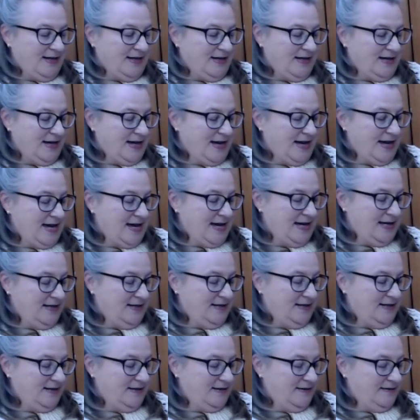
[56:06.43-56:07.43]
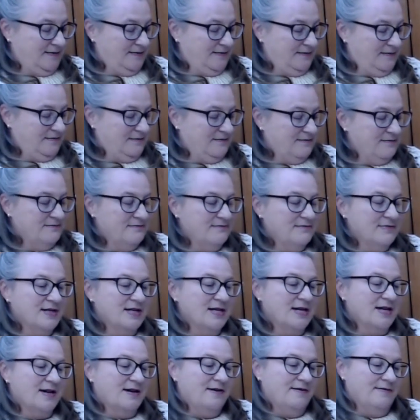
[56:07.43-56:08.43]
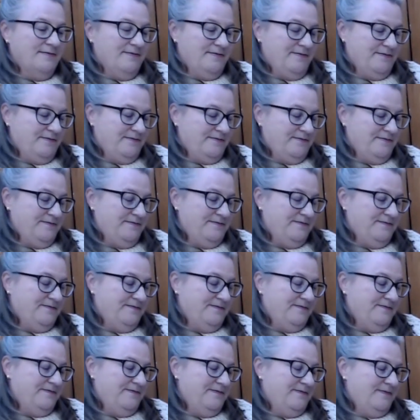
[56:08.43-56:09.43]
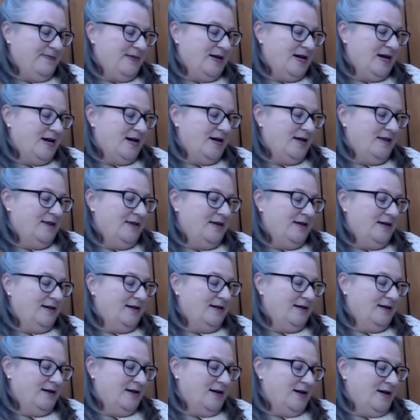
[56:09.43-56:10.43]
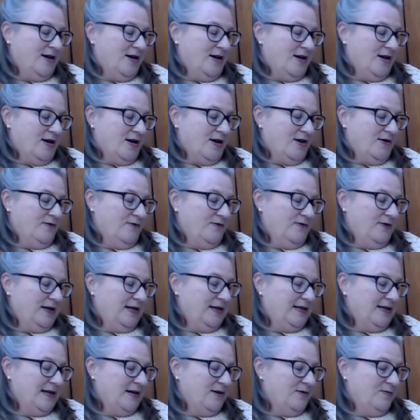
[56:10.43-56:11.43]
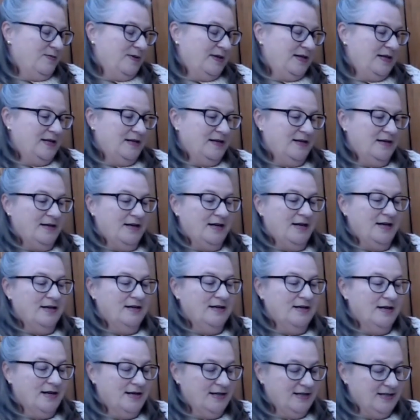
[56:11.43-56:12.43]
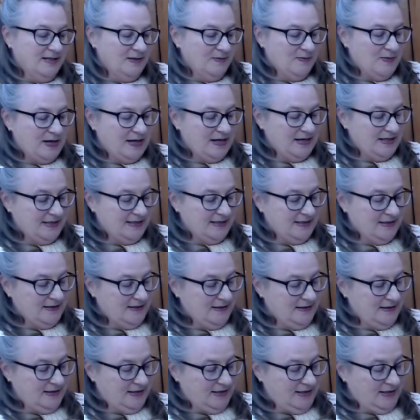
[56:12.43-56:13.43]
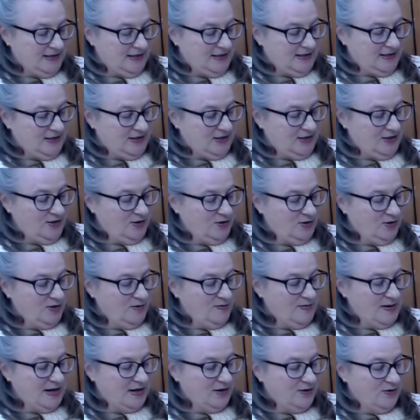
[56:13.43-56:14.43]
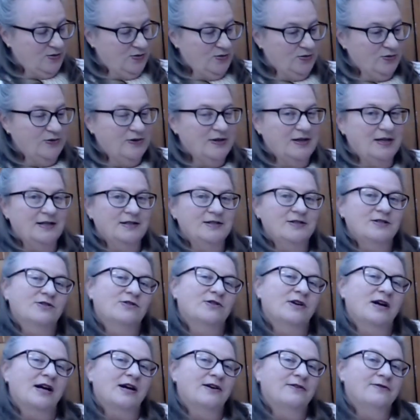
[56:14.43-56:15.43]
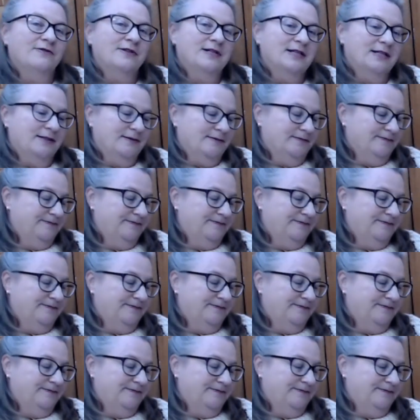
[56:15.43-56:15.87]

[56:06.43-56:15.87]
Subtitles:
And yeah, I think hopefully that'll be a nice space to talk about all things crafting.